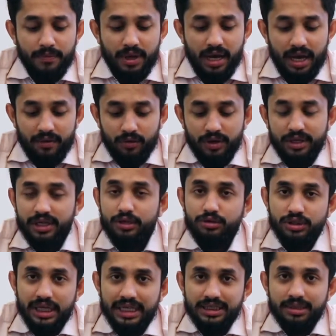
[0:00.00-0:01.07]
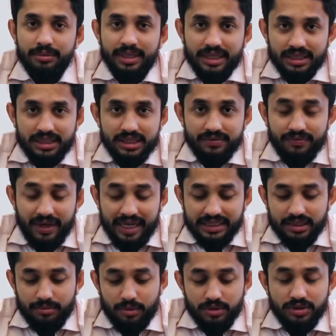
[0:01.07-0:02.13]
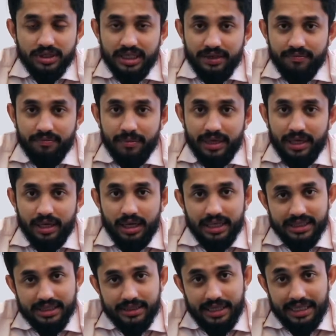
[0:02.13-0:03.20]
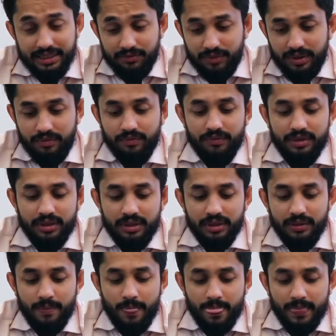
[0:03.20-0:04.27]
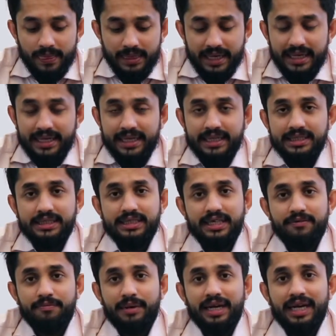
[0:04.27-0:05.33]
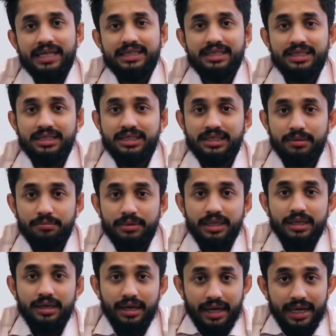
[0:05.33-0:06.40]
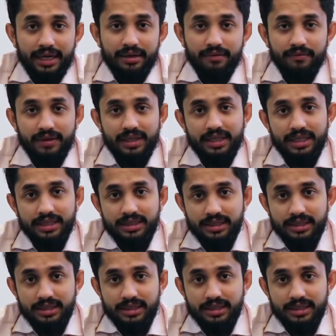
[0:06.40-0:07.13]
I wanted to share some interesting facts about SafePal S1. That is, SafePal has done something great with this